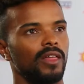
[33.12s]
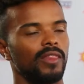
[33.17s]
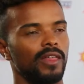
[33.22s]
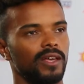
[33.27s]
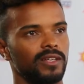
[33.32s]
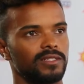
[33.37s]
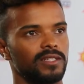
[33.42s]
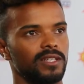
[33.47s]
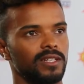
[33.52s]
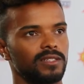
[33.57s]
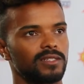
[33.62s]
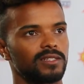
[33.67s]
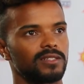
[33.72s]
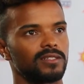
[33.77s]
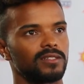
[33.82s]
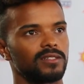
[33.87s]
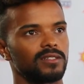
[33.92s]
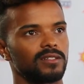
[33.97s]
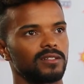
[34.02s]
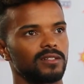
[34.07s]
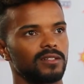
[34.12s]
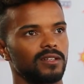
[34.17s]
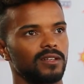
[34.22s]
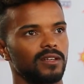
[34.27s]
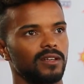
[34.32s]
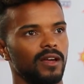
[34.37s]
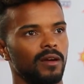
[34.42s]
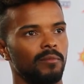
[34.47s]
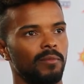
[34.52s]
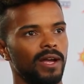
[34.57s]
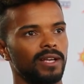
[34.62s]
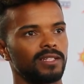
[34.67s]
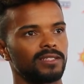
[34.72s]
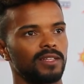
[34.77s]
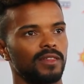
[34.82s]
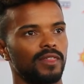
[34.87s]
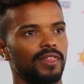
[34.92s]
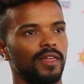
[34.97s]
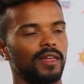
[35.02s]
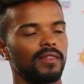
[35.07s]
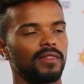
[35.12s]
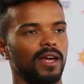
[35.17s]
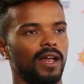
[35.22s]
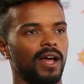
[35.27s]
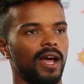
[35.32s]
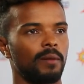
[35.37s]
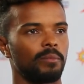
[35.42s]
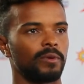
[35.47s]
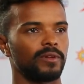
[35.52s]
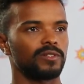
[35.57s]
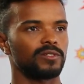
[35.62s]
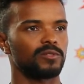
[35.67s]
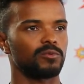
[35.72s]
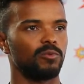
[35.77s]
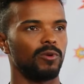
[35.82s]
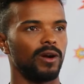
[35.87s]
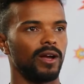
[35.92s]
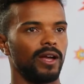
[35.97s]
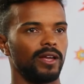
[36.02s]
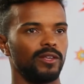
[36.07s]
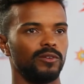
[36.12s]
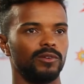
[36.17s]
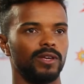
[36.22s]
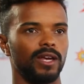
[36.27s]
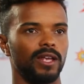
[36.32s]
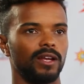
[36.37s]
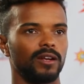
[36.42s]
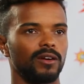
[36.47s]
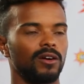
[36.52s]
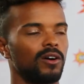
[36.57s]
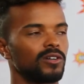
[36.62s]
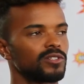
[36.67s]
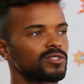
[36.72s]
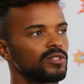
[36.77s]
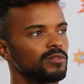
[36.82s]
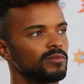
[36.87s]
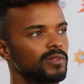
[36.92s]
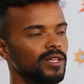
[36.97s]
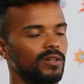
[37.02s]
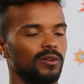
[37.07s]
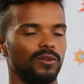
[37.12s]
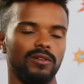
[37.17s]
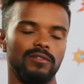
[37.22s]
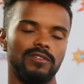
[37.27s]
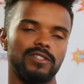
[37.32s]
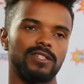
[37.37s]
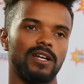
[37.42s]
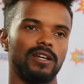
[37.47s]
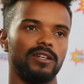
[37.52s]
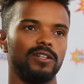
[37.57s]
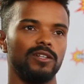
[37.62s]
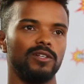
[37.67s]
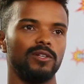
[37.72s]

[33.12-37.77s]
There's this amazing thing that happens where you get in costume and then all of a sudden